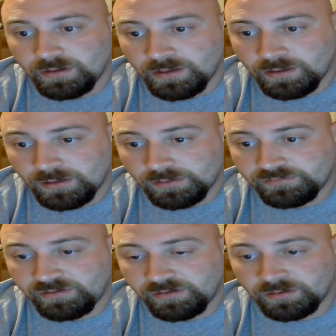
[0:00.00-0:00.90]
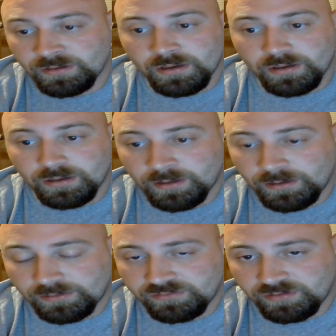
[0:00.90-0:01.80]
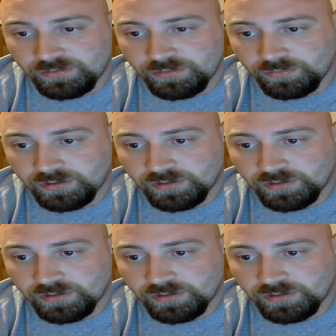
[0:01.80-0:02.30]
NXT, NXT